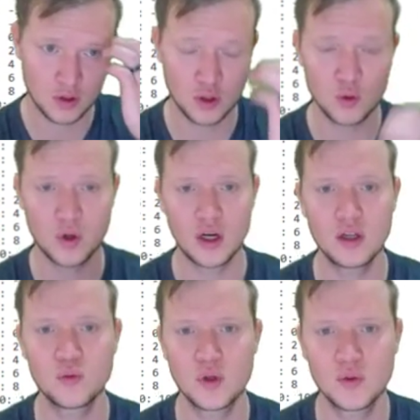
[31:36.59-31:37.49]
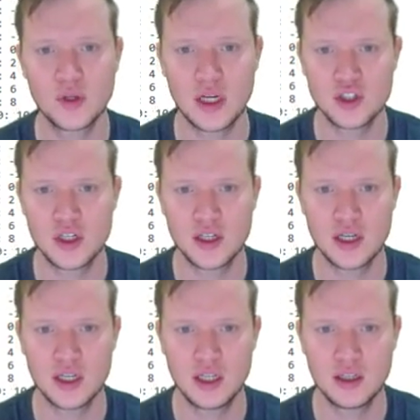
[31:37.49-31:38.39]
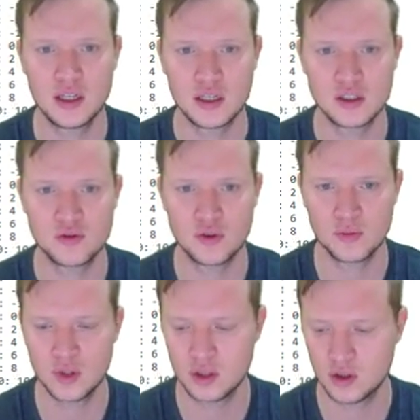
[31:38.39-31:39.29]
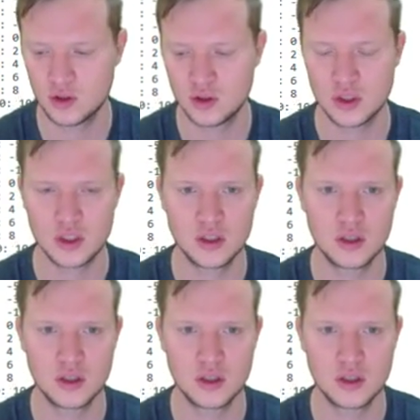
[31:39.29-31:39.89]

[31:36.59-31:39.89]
do while, we will actually get an index from the user.